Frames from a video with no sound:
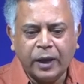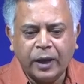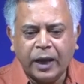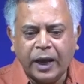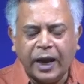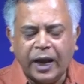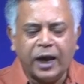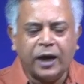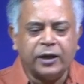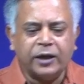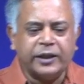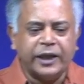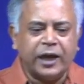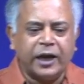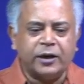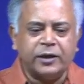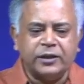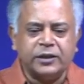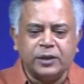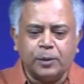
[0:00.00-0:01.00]
and
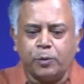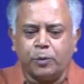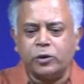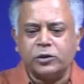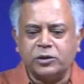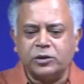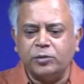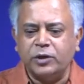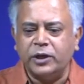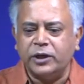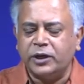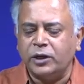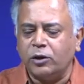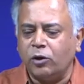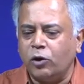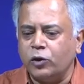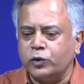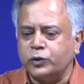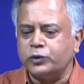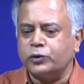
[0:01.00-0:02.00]
there is a possibility
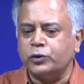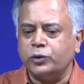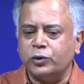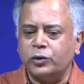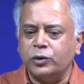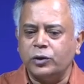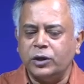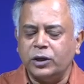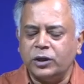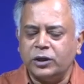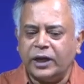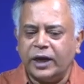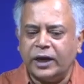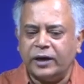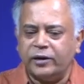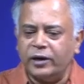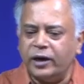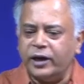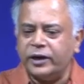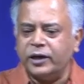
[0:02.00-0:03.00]
also that
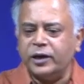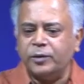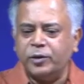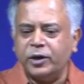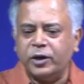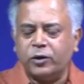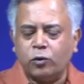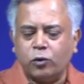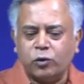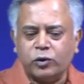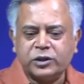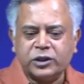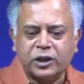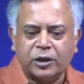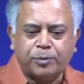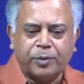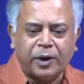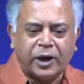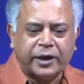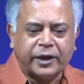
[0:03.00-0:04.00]
relatively coarser
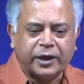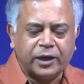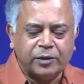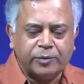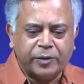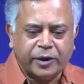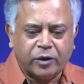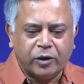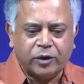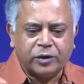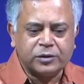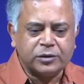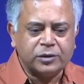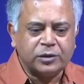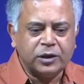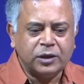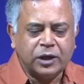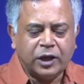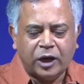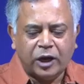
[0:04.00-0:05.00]
particle, because
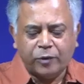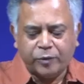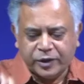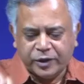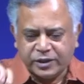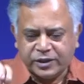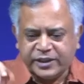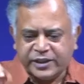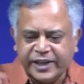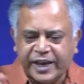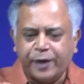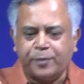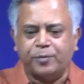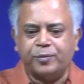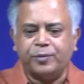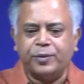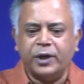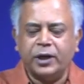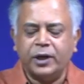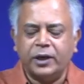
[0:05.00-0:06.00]
of its
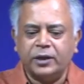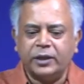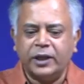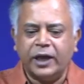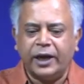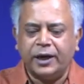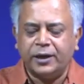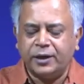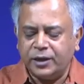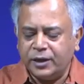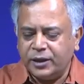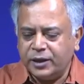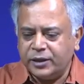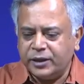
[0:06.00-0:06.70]
shape that